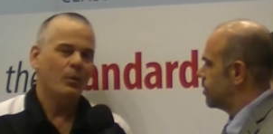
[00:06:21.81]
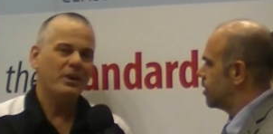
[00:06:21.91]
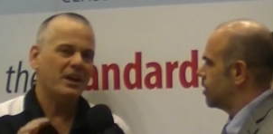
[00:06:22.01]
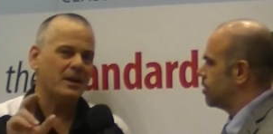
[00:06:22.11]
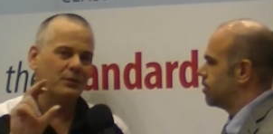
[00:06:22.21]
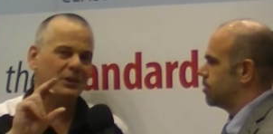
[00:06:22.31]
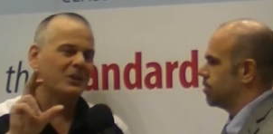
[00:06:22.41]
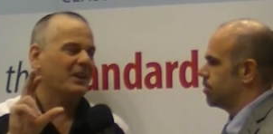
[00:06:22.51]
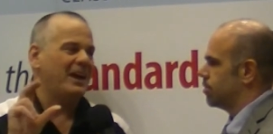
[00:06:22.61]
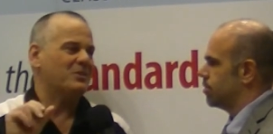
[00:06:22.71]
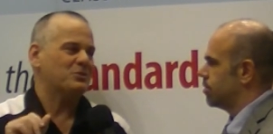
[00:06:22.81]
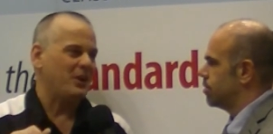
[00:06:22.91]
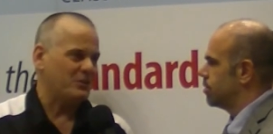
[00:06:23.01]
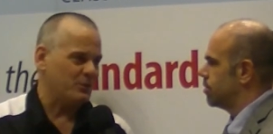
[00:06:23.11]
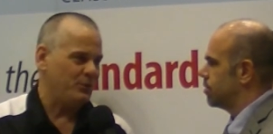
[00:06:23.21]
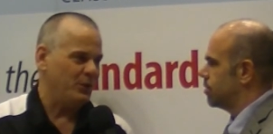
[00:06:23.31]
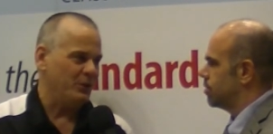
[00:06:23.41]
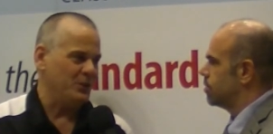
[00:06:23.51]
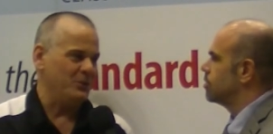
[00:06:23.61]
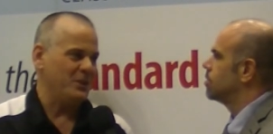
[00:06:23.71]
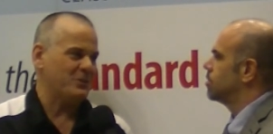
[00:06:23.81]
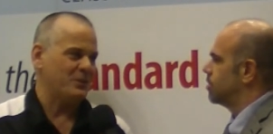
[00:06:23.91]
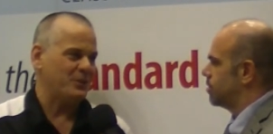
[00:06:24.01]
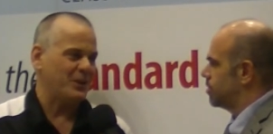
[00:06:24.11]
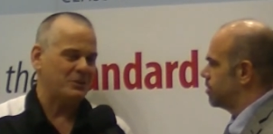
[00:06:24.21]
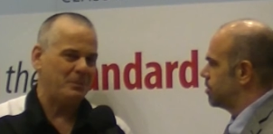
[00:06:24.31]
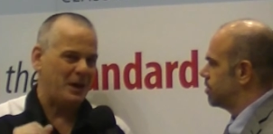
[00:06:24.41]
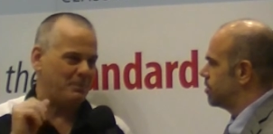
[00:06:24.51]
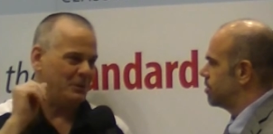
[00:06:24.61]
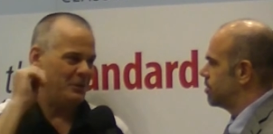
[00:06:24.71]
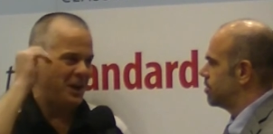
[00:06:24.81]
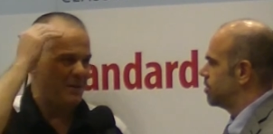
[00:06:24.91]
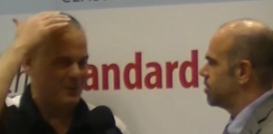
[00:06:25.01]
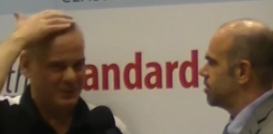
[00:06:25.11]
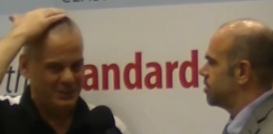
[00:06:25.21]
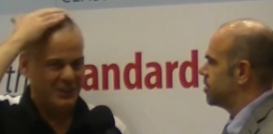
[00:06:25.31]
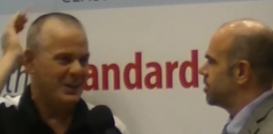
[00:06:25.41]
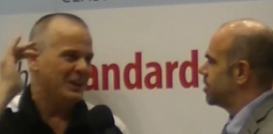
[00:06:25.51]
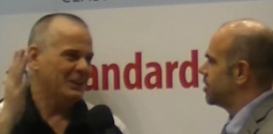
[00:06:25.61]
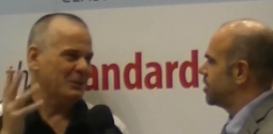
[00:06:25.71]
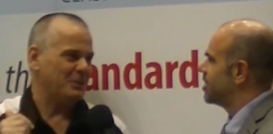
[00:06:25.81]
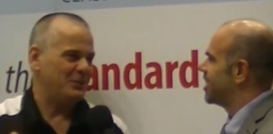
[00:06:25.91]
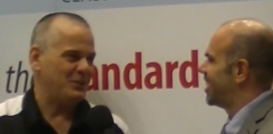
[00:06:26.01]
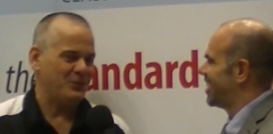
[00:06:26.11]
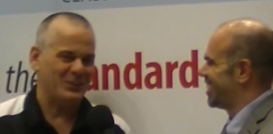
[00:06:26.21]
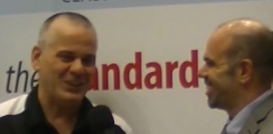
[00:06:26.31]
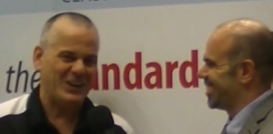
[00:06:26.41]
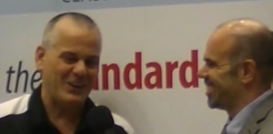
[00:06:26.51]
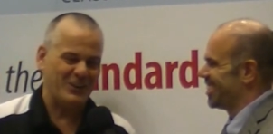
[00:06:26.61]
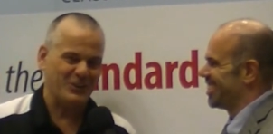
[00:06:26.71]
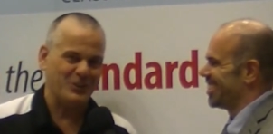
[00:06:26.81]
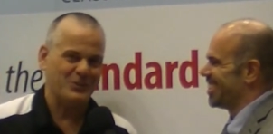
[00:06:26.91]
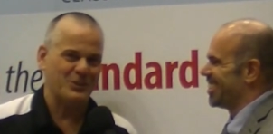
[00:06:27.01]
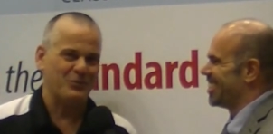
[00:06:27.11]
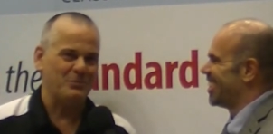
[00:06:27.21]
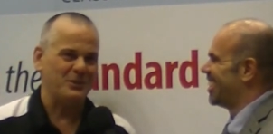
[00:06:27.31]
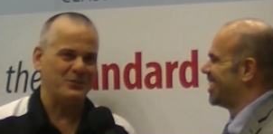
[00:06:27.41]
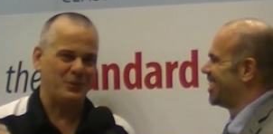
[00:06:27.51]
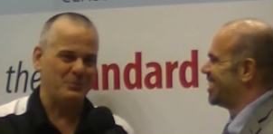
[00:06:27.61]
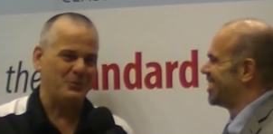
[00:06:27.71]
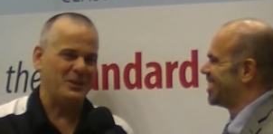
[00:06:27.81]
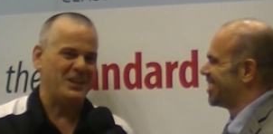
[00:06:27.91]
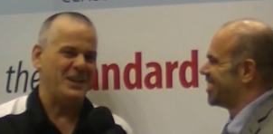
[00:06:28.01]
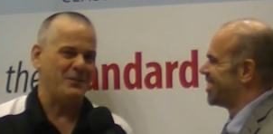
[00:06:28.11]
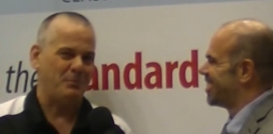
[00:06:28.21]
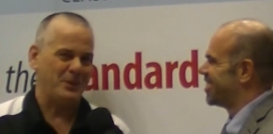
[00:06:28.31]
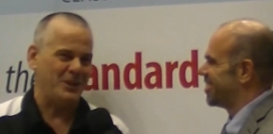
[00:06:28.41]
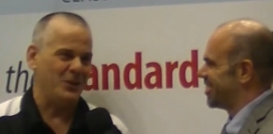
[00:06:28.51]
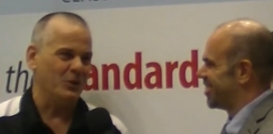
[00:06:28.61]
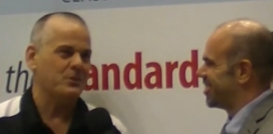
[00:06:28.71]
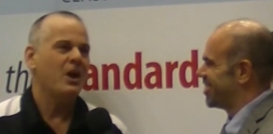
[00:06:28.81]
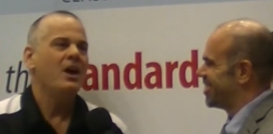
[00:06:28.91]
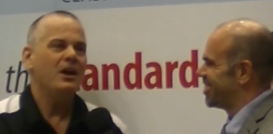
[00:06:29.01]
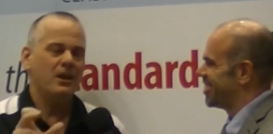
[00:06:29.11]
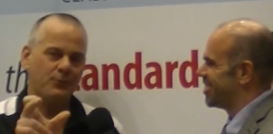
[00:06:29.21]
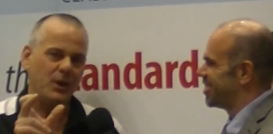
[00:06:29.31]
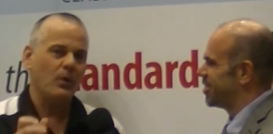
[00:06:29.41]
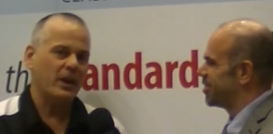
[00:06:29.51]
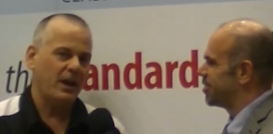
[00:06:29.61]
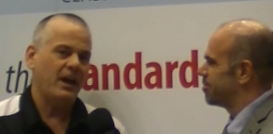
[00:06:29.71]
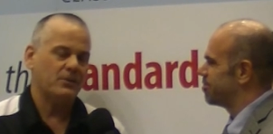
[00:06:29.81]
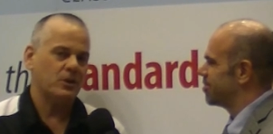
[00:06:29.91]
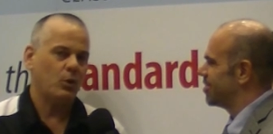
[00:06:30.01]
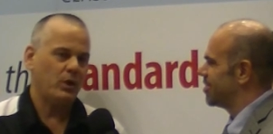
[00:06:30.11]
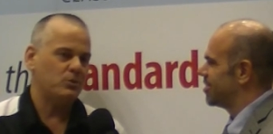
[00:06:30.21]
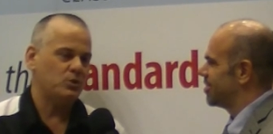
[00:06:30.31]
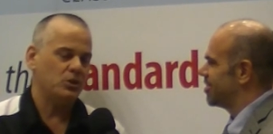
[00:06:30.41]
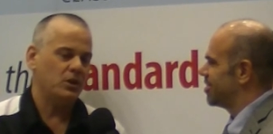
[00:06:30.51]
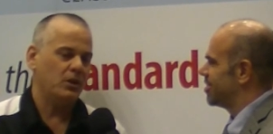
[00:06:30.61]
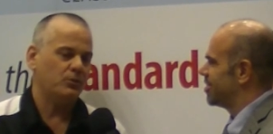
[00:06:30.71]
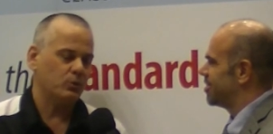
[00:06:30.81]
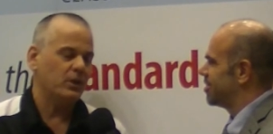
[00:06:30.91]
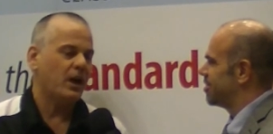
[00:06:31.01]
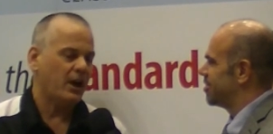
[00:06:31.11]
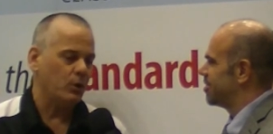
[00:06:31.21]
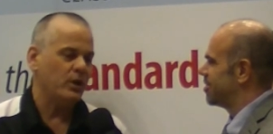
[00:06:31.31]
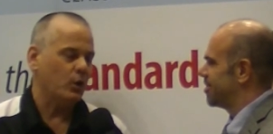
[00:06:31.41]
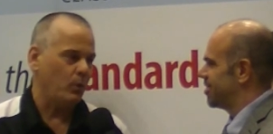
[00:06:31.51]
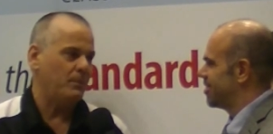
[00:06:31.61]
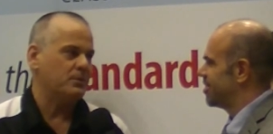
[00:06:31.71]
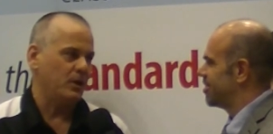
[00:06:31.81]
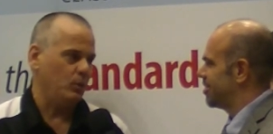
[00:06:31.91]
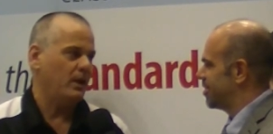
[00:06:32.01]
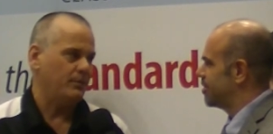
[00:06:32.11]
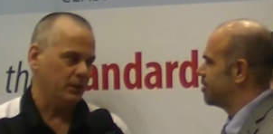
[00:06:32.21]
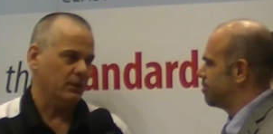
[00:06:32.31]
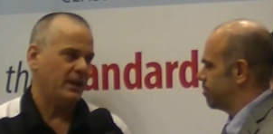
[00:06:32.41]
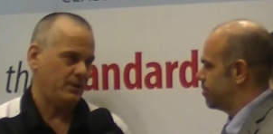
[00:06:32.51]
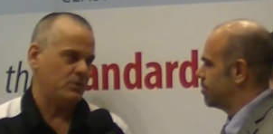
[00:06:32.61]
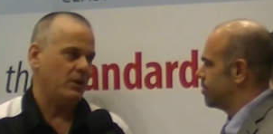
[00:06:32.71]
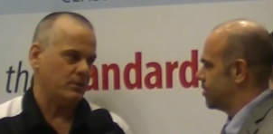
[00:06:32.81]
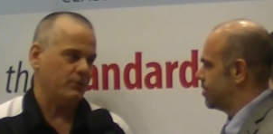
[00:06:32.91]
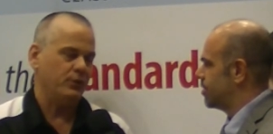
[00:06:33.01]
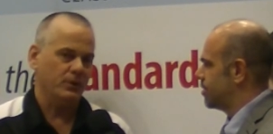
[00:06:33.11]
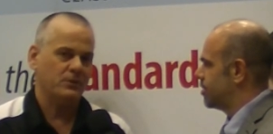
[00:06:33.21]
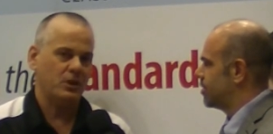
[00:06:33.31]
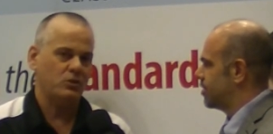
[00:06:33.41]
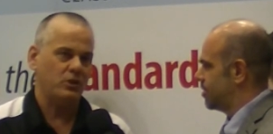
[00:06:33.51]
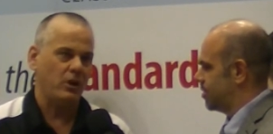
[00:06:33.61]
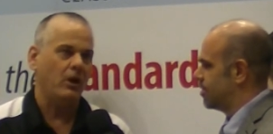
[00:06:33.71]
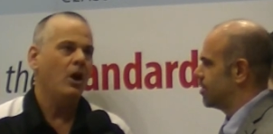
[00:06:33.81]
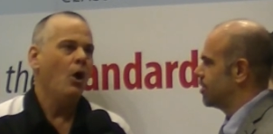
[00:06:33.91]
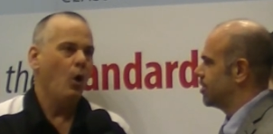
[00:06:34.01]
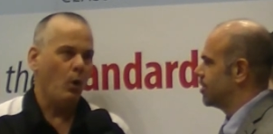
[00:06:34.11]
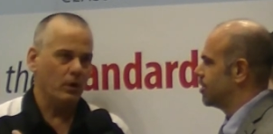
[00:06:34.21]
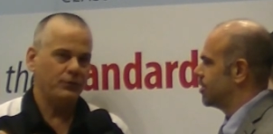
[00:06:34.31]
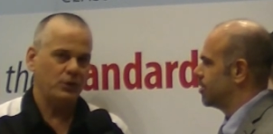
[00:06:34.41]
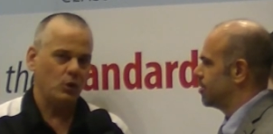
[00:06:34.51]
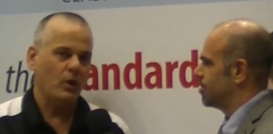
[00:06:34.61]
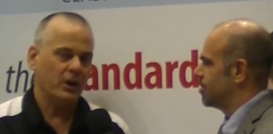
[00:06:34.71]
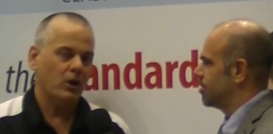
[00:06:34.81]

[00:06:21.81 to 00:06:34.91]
Speaker 1: We're going to have a little Ask Dr. Phil. You know, yes, I've got the popular name, but uh, a little bit different uh, characteristics from the from the one that everybody knows. If they want to ask a question uh, through the ChiroEco website, we'll have a little Ask Dr. Phil section there. Or if they do want to